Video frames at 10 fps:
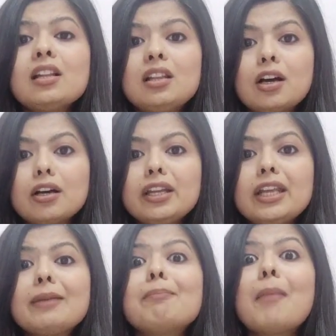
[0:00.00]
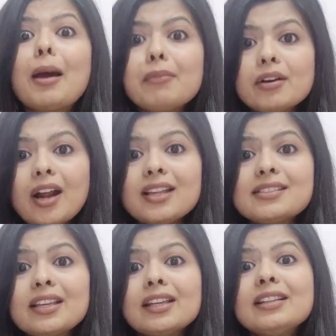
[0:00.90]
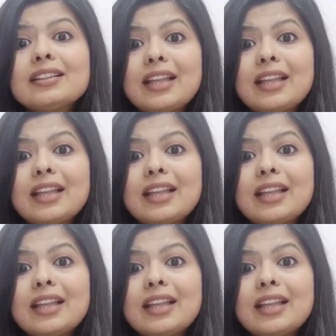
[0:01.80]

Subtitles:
learning, memorizing,